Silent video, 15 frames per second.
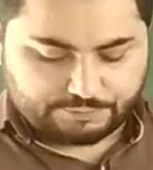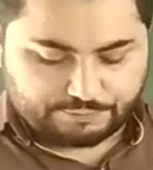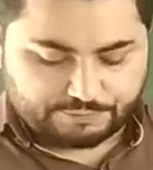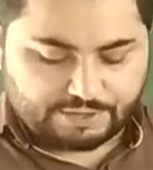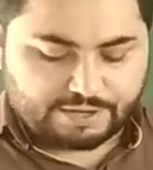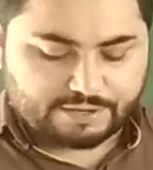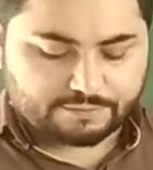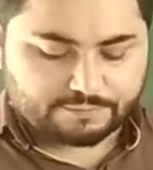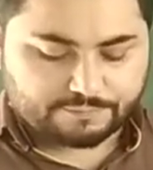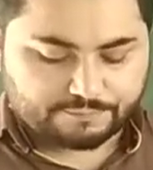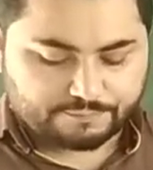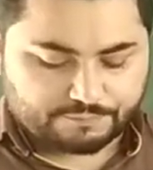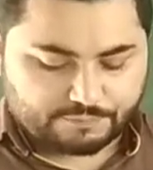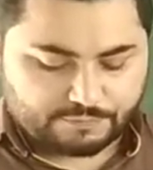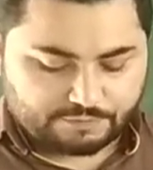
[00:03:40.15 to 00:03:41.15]
Then
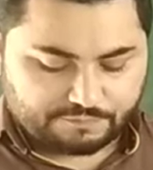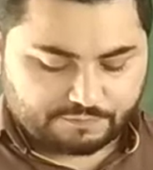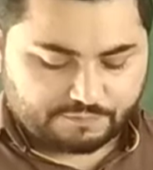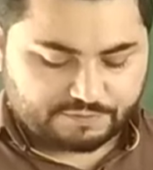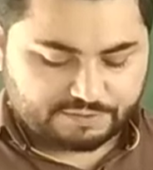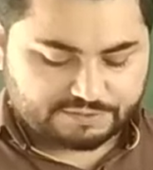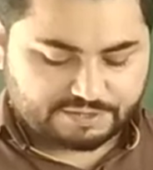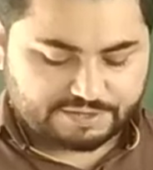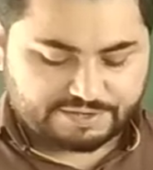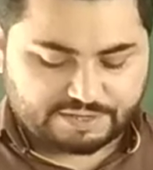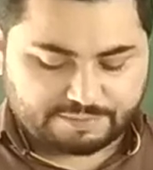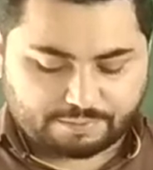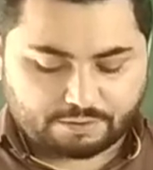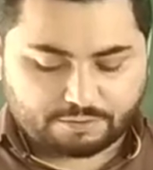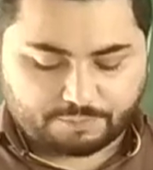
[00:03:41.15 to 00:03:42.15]
we will study
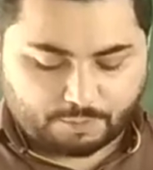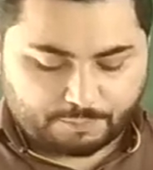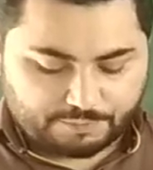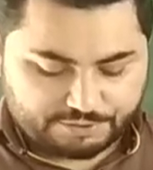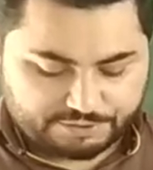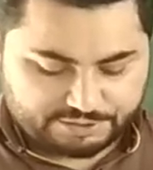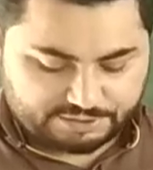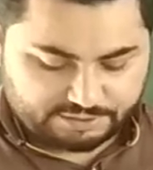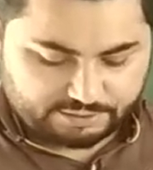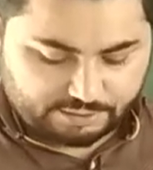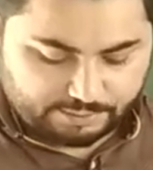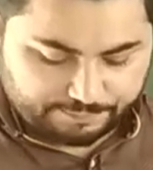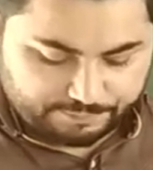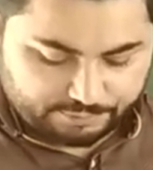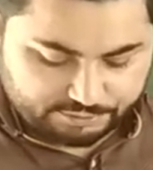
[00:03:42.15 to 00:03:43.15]
about population
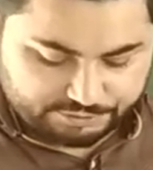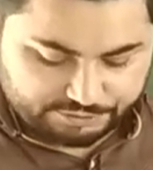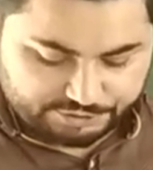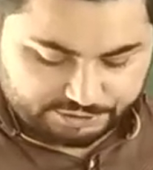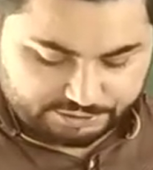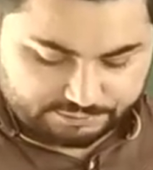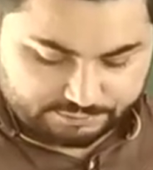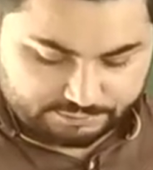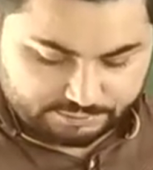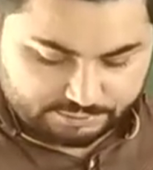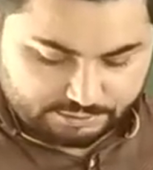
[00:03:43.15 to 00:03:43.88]
composition,